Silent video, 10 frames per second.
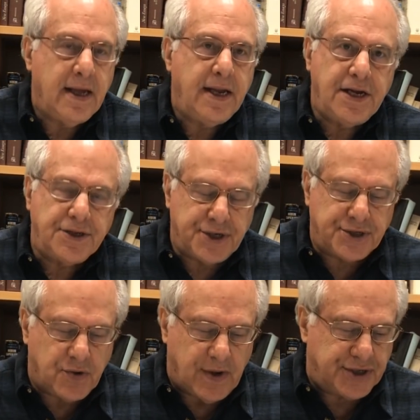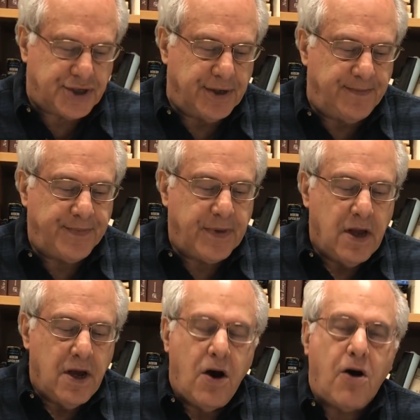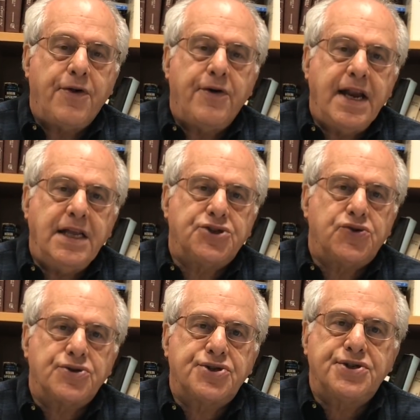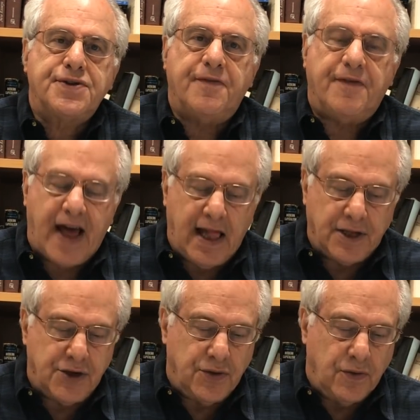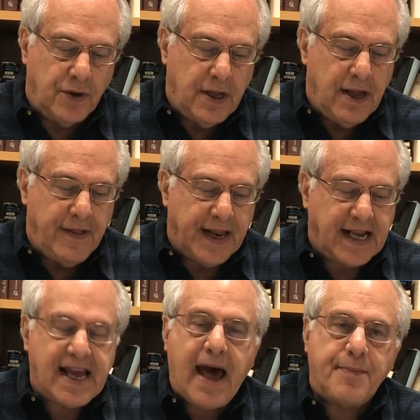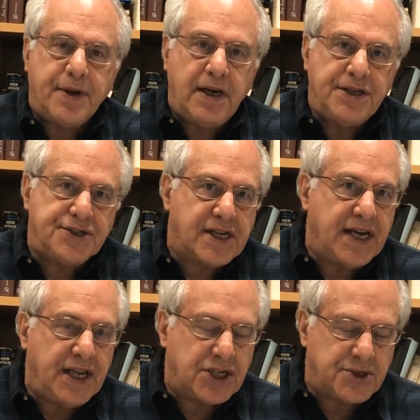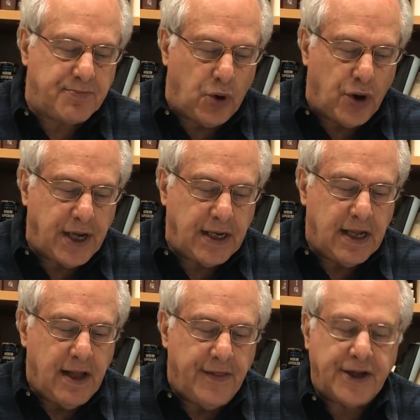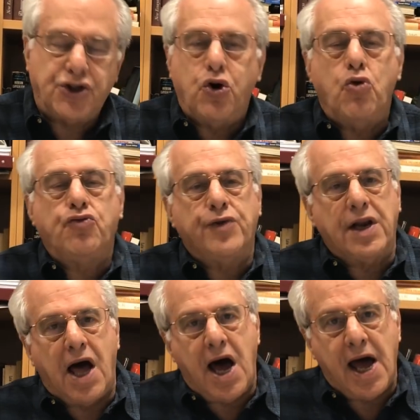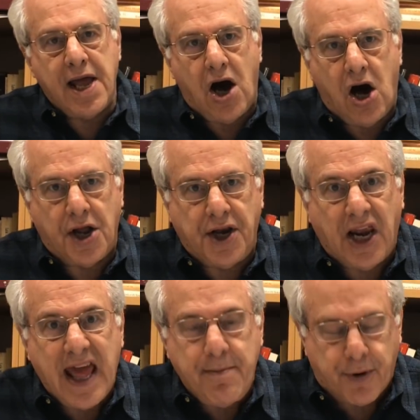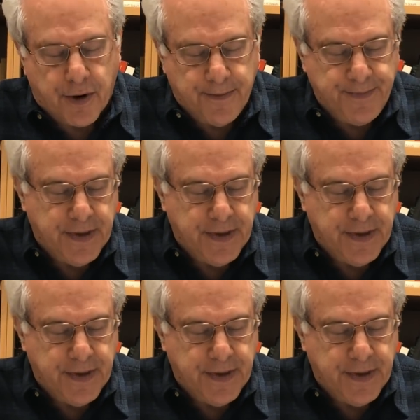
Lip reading: And here's his question. Are there any sources of value that a capitalist can exploit that don't rely on labor?